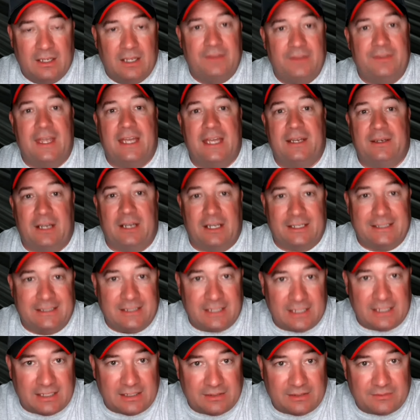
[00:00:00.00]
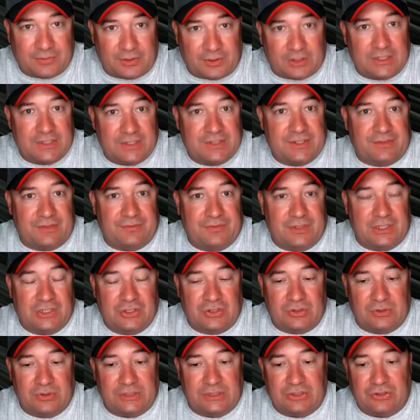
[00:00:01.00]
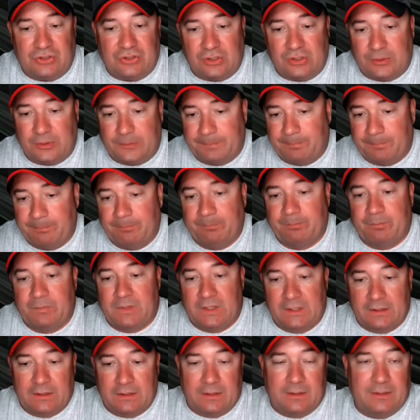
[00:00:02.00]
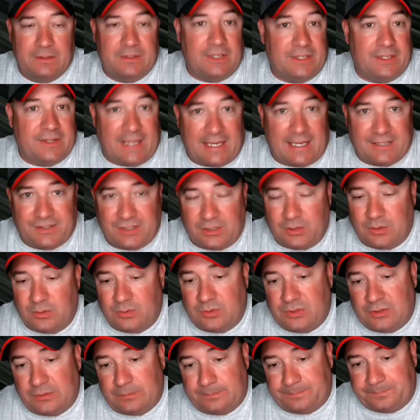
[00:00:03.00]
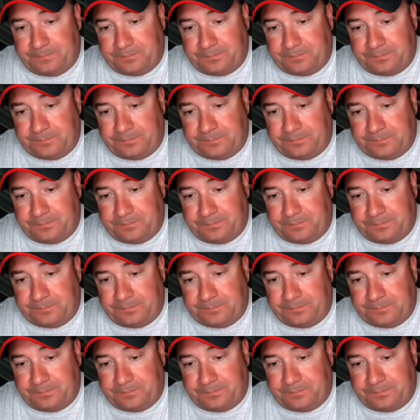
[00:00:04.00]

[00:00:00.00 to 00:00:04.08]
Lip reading: then again for his official in June, that's huge.